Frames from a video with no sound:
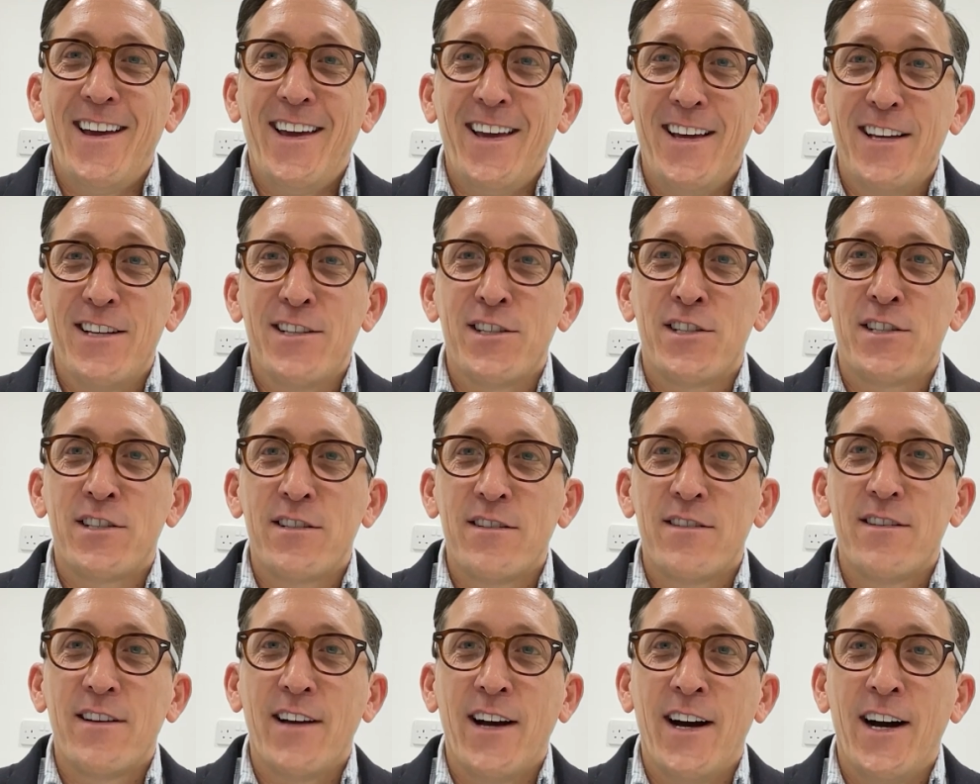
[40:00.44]

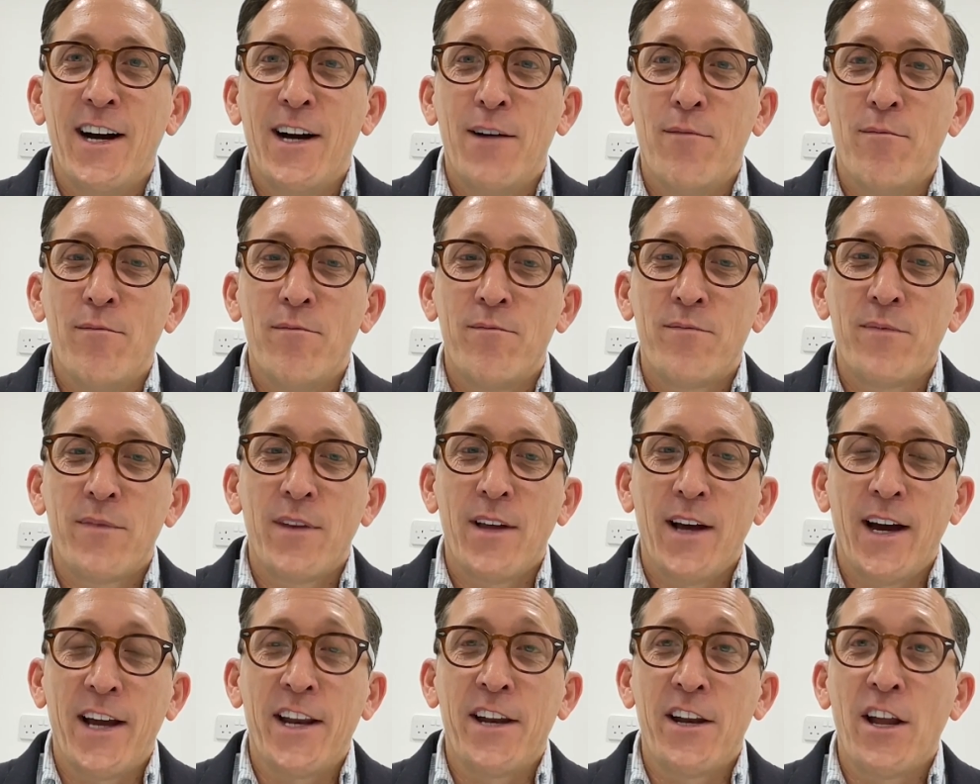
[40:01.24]
is
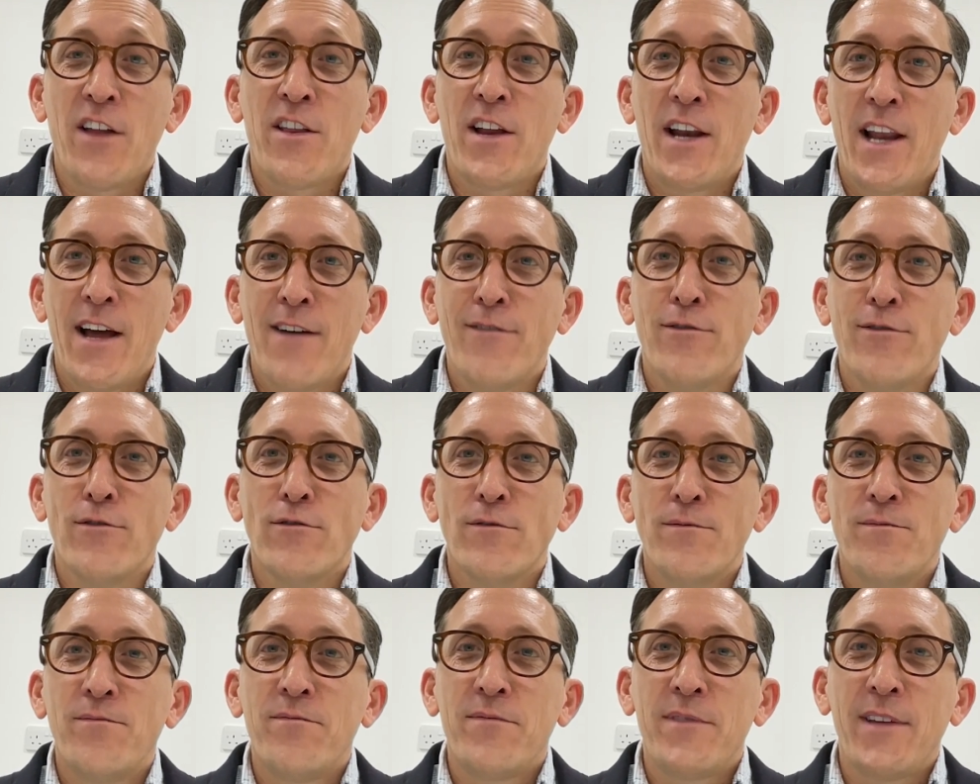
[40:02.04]
at another
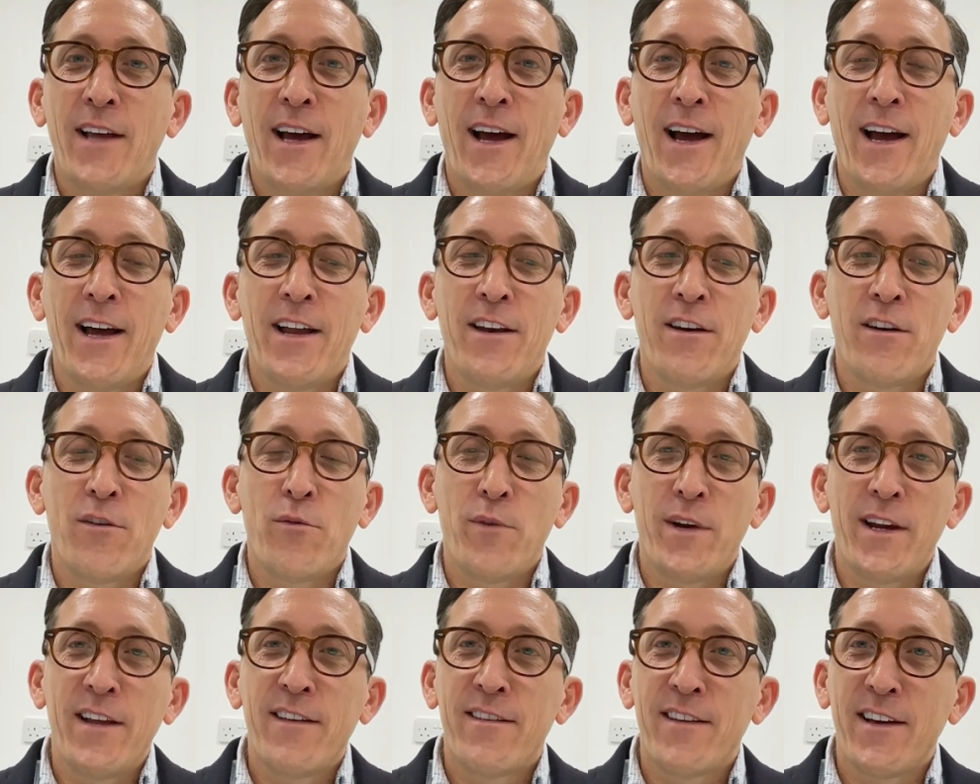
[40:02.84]
level, and
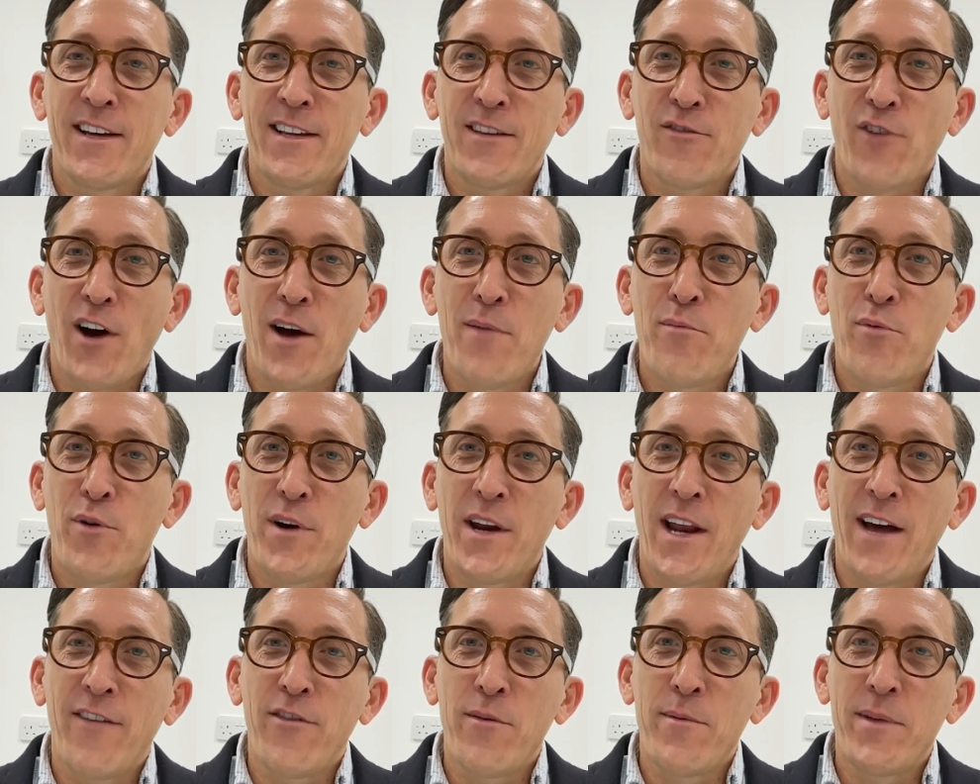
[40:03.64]
we need to, at the right
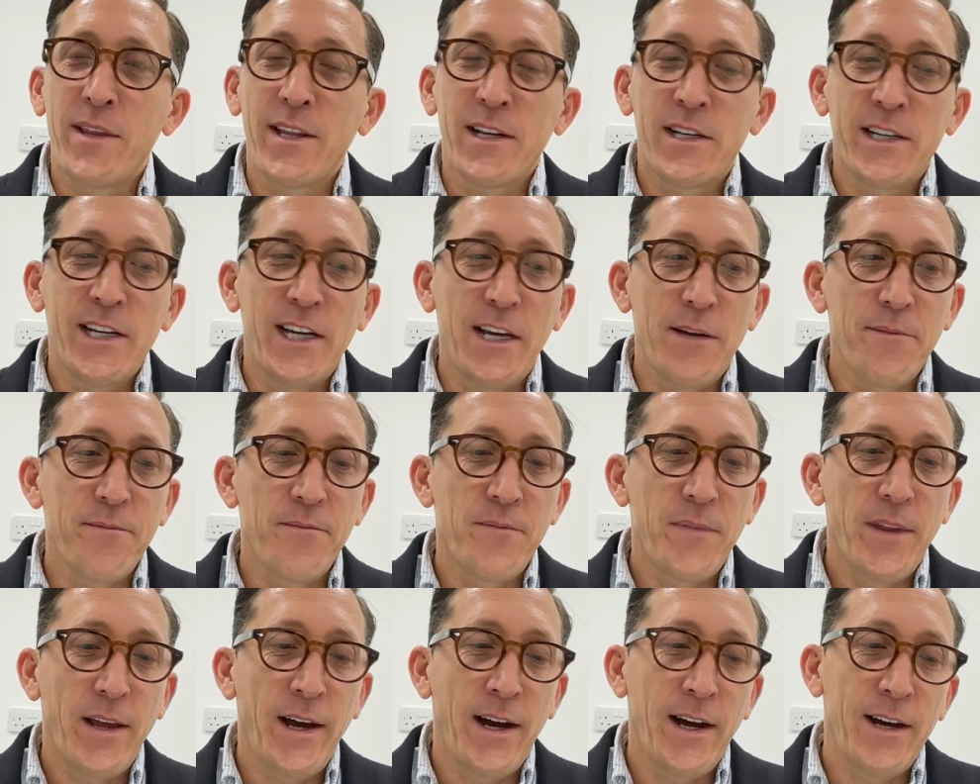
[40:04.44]
point, have him in the
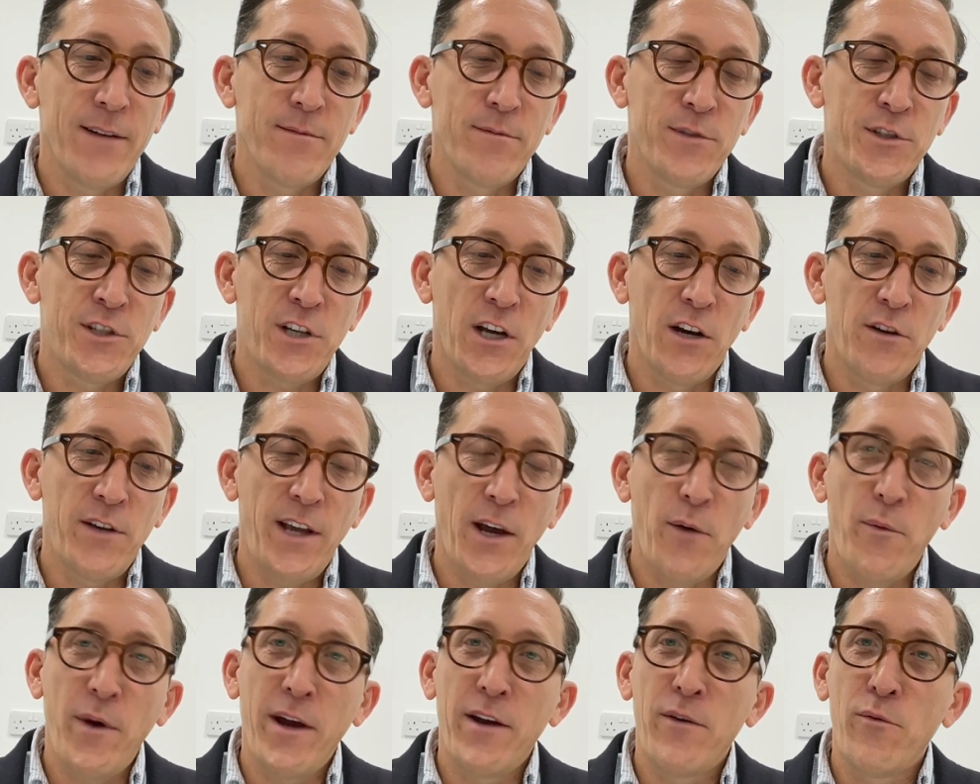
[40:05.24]
team. So
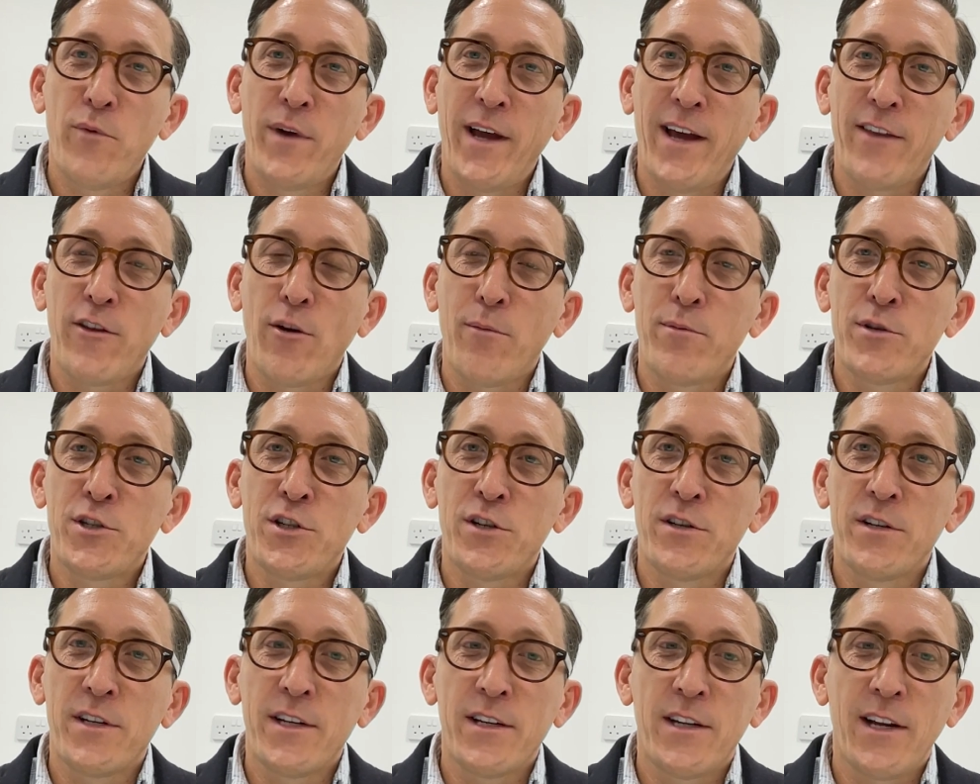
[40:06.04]
yeah, when we had the
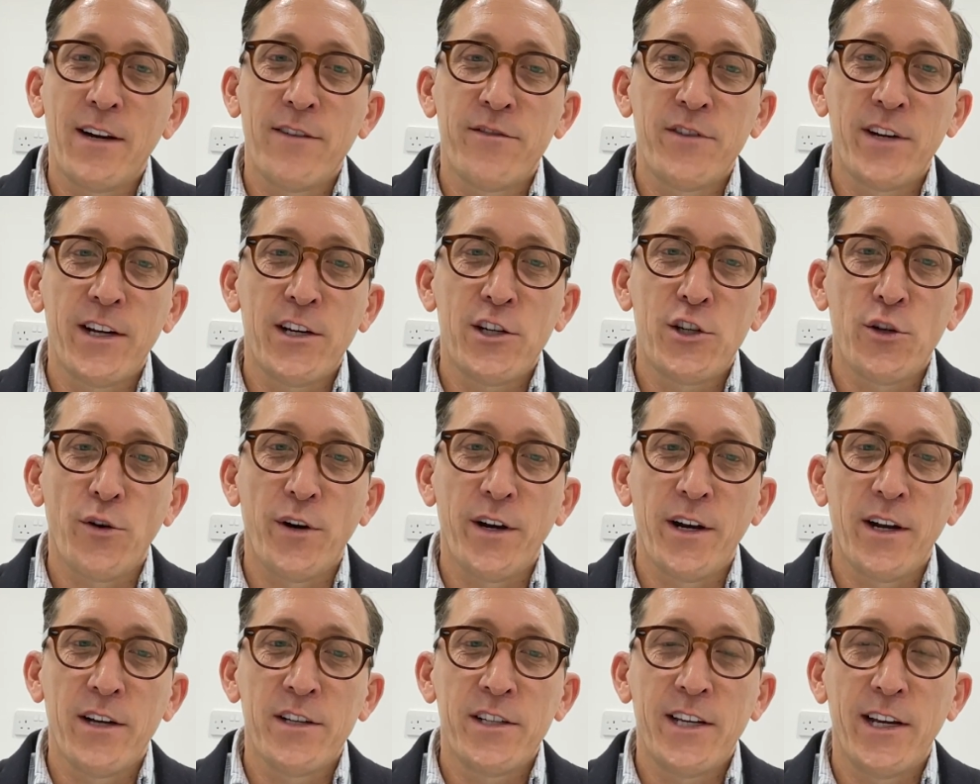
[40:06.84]
opportunity to have Nick
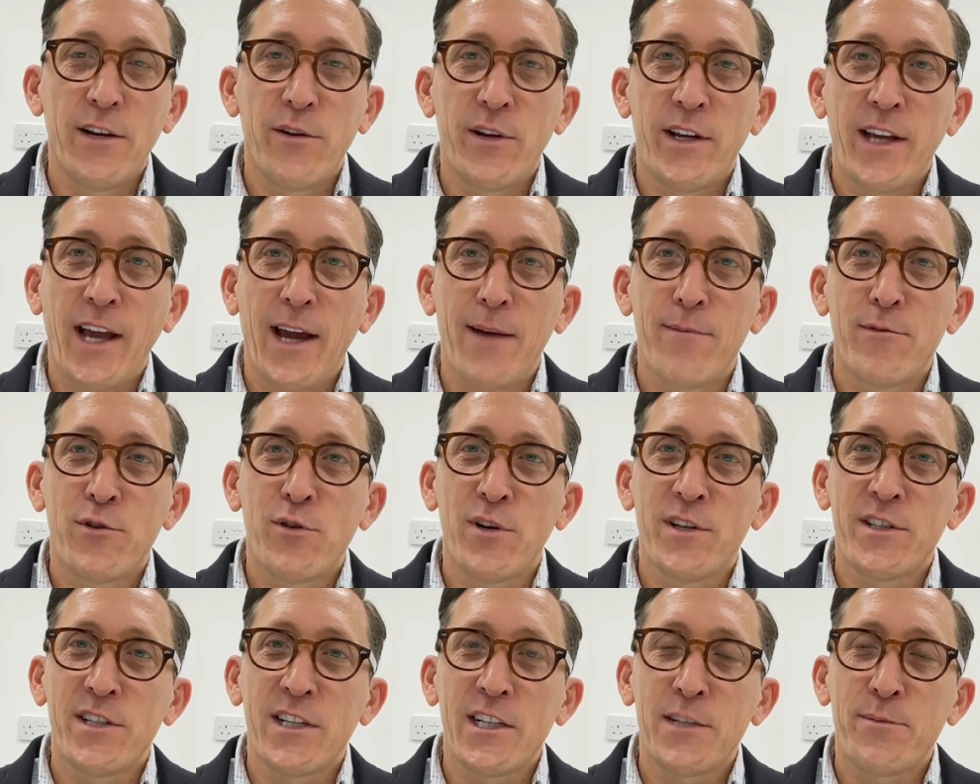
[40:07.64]
join us, he came
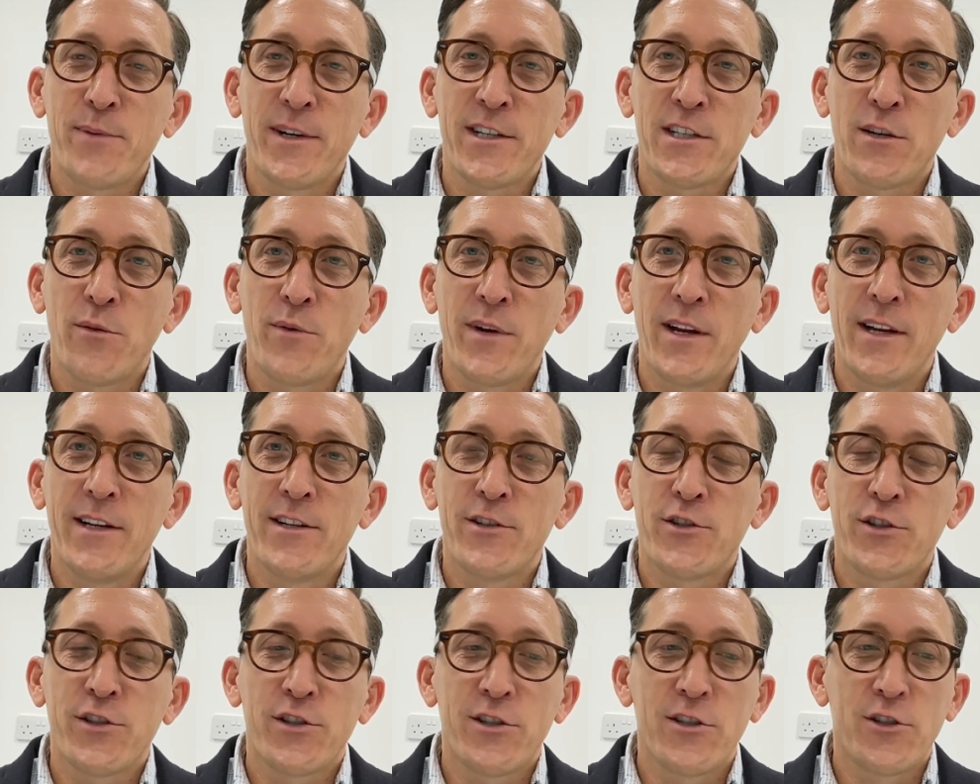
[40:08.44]
to us and expressed a real
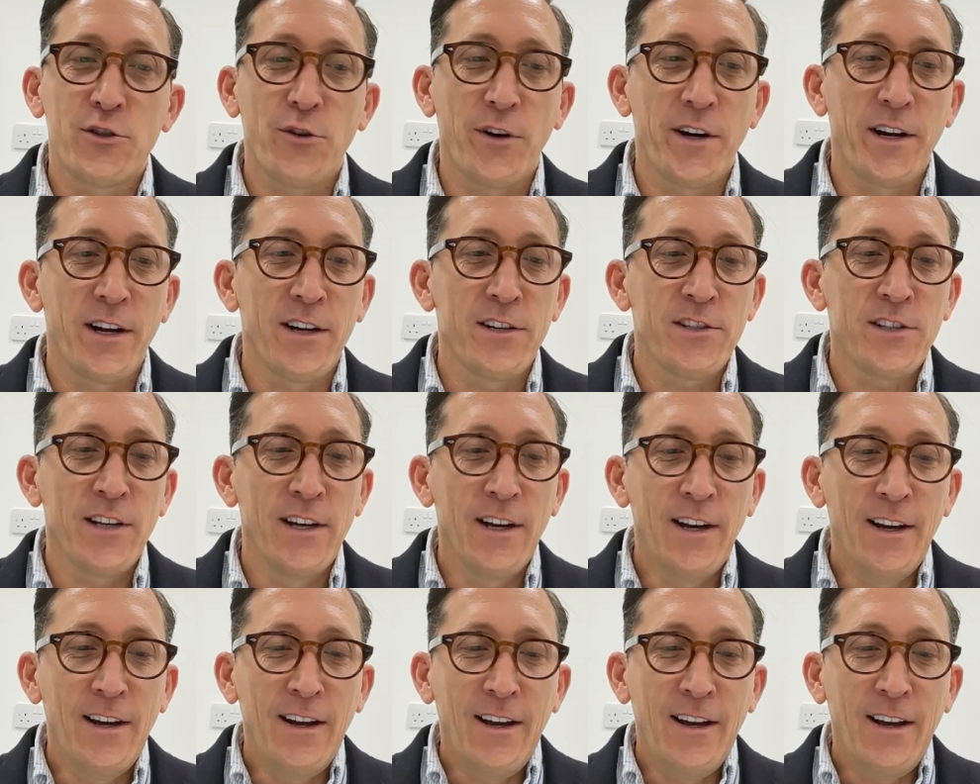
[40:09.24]
interest to join us.